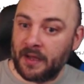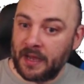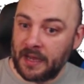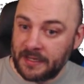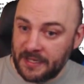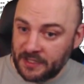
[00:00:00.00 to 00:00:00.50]

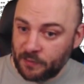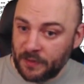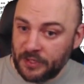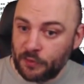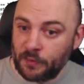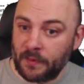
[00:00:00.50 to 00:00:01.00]
and yes, we
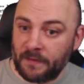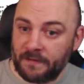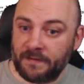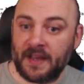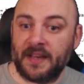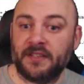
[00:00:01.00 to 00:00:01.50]
do
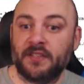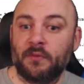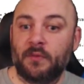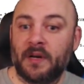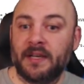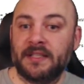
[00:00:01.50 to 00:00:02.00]
fade to
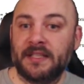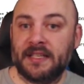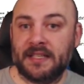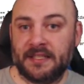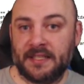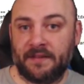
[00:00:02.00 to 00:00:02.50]
white
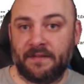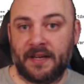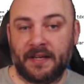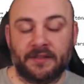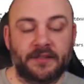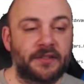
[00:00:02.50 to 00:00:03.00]
is
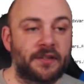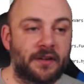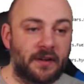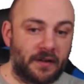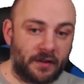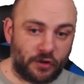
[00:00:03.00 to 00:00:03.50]
FX.
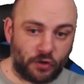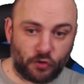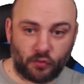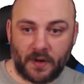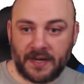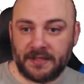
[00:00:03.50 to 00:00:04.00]

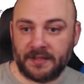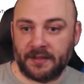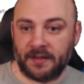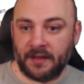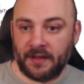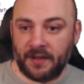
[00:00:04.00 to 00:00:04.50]
Great.
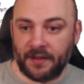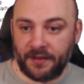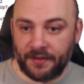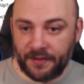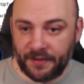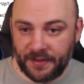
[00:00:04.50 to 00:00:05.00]

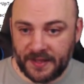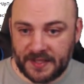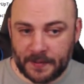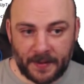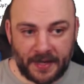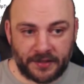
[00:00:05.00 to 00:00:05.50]
This
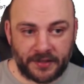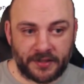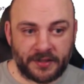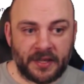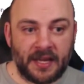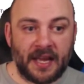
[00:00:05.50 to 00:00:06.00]

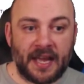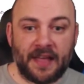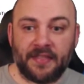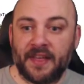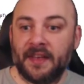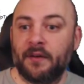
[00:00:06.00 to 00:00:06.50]
matches.
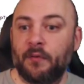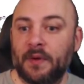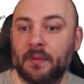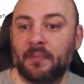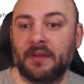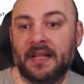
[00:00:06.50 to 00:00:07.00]
And then we
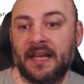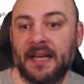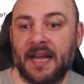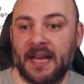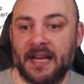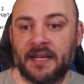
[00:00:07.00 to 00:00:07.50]
play
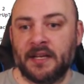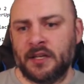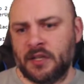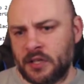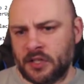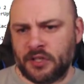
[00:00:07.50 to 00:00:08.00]
a
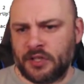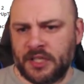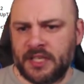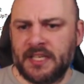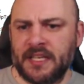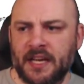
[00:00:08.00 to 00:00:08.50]

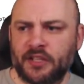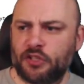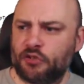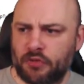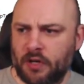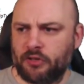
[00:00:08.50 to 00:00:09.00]
TDX
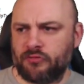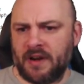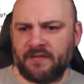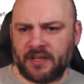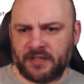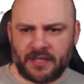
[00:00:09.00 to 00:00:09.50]
truck
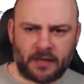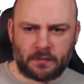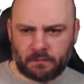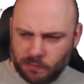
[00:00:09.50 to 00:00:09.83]
driving sound.